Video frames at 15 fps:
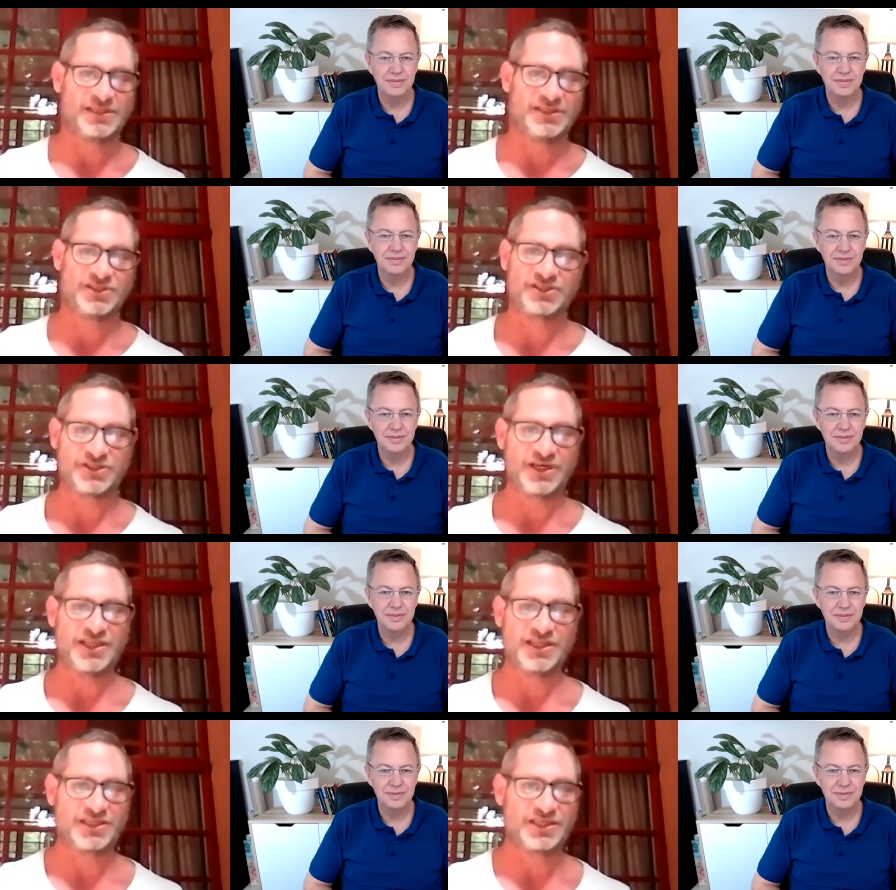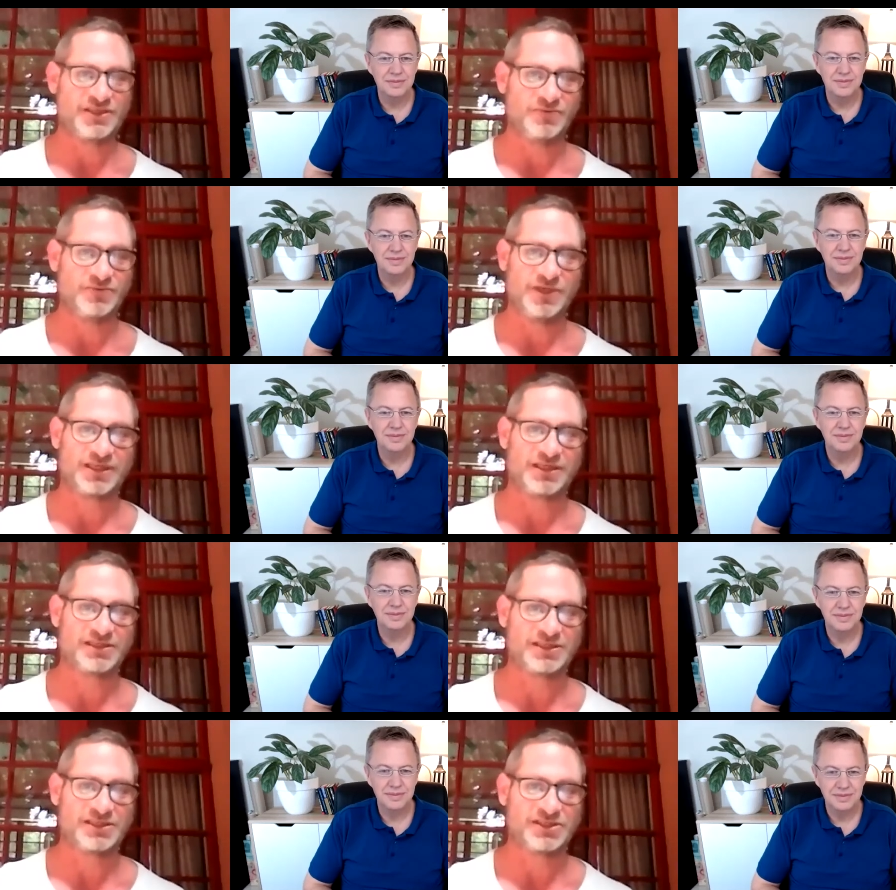Speaker 1: and strengths and
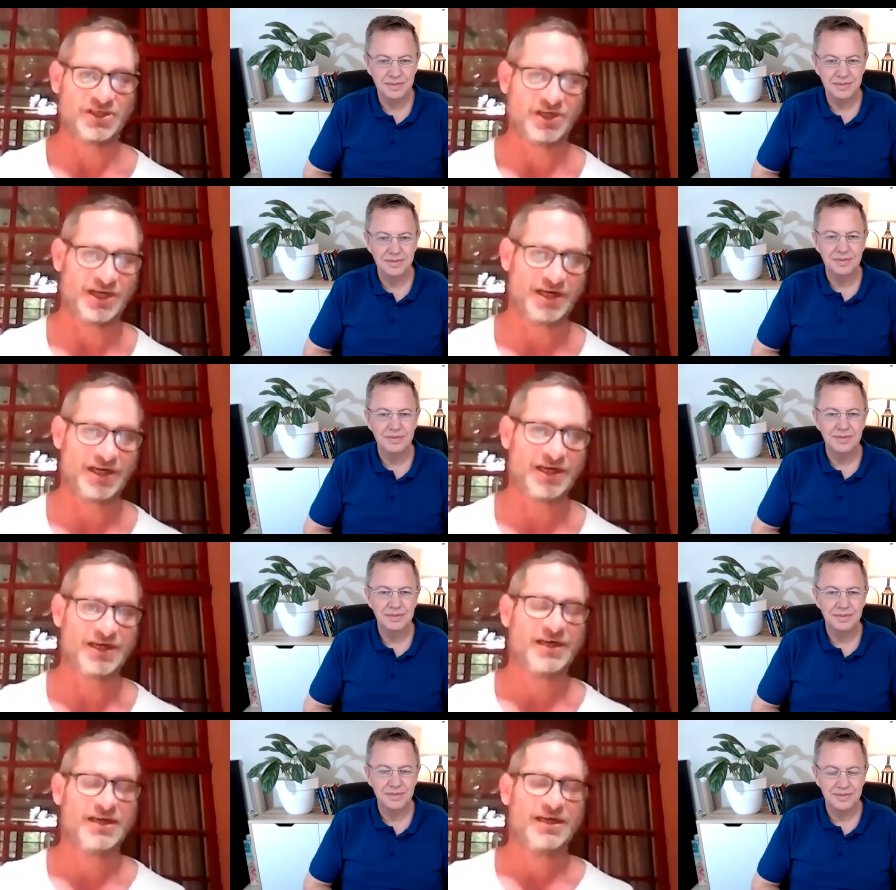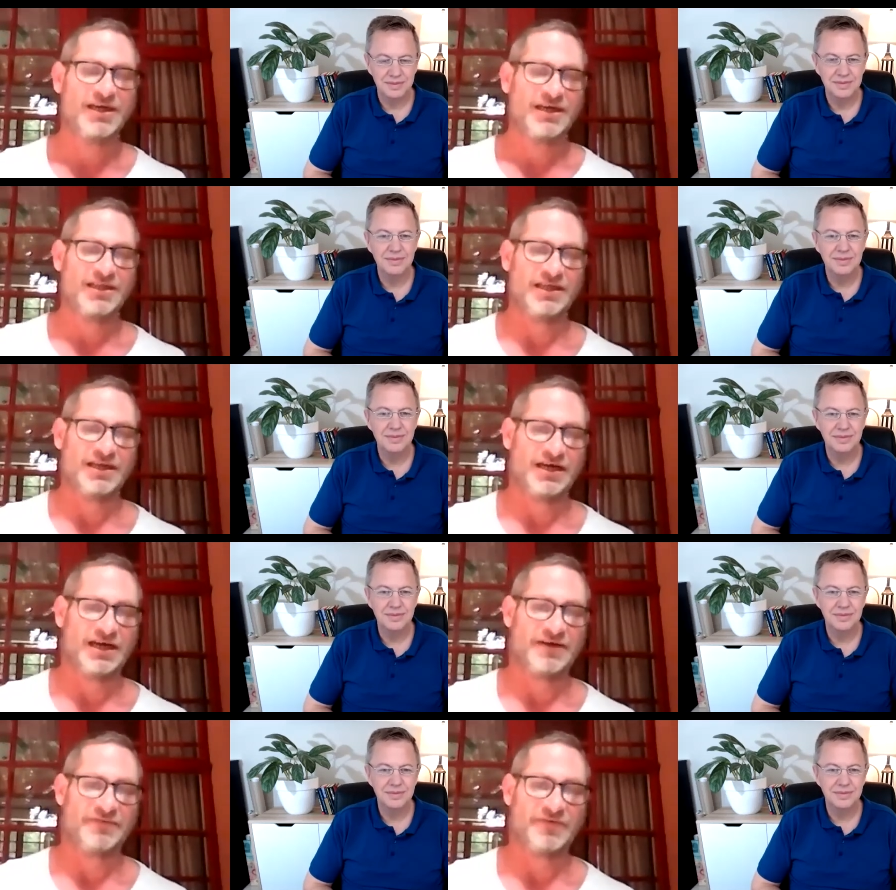weaknesses are,
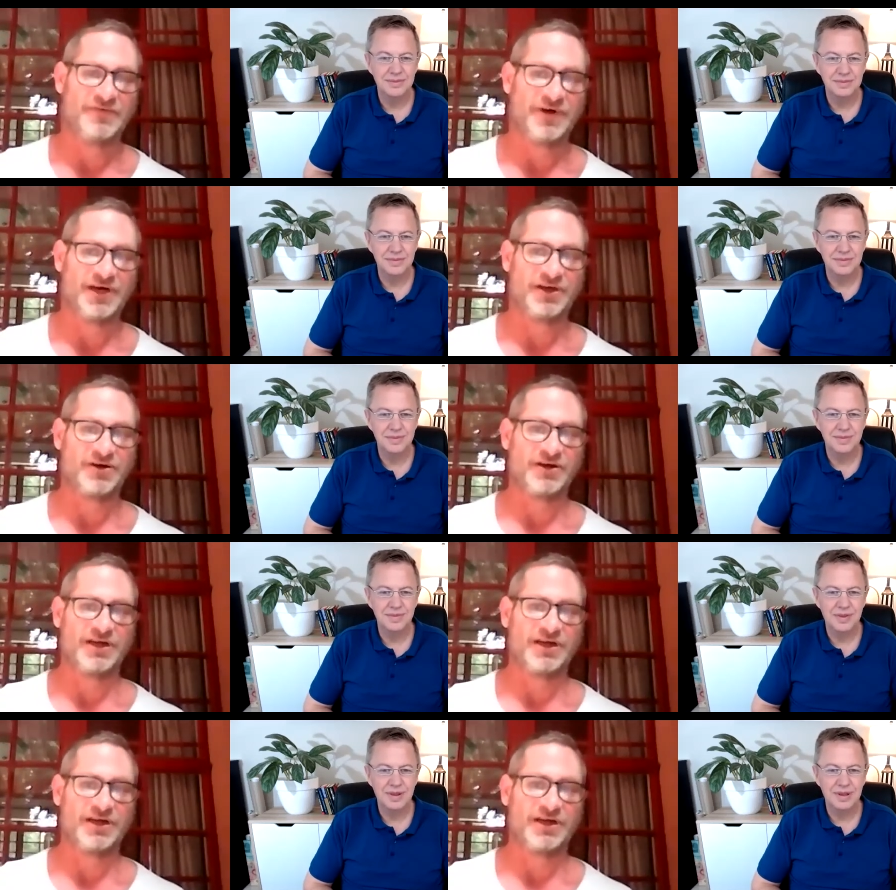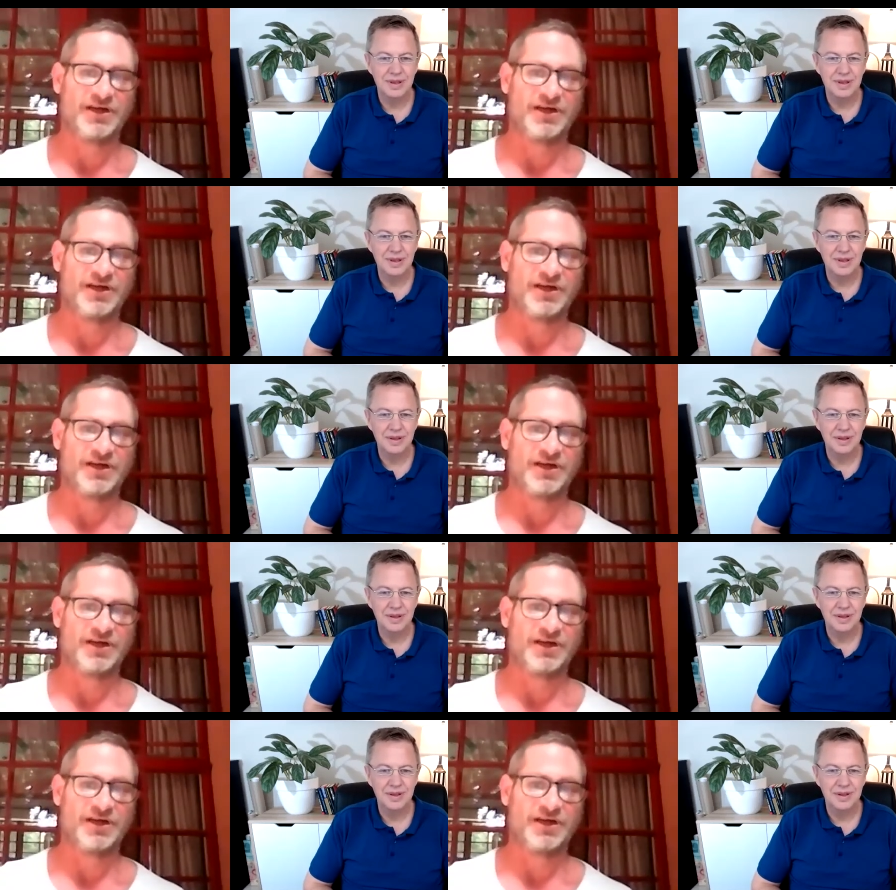then I have a very good idea of
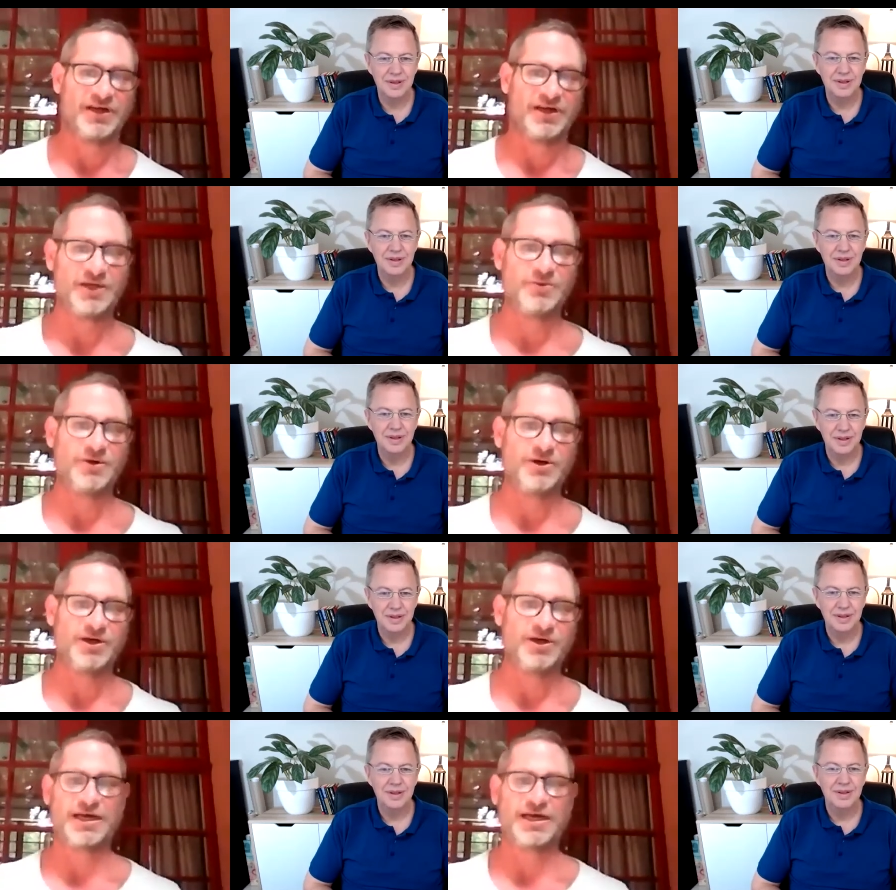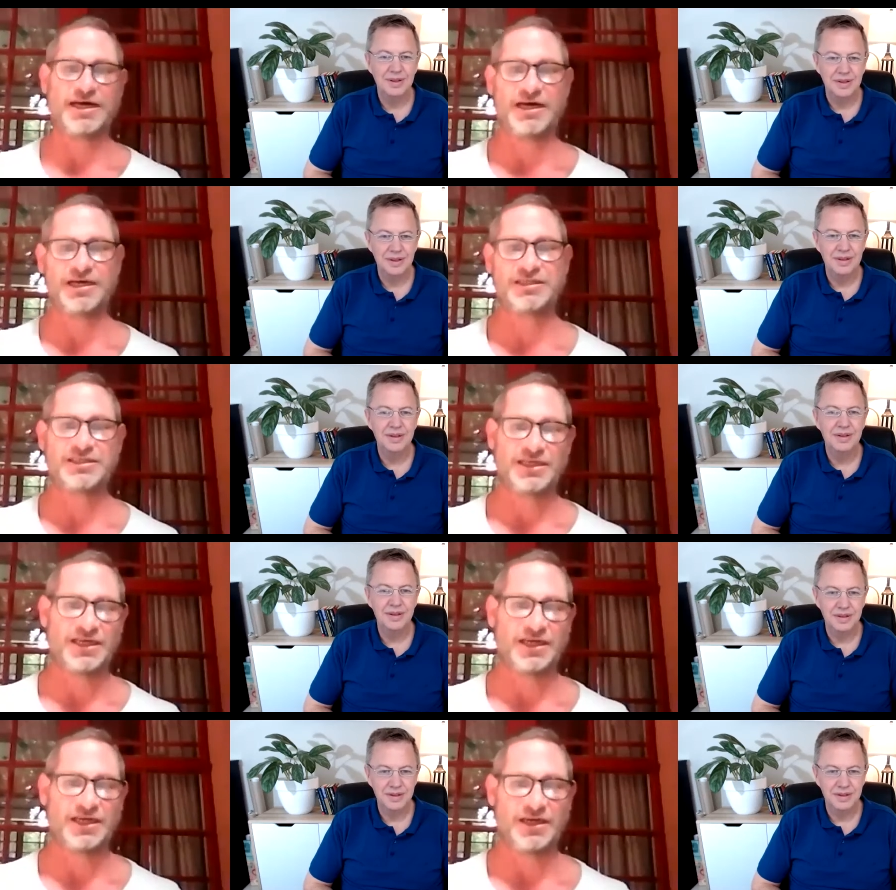how to plan their workout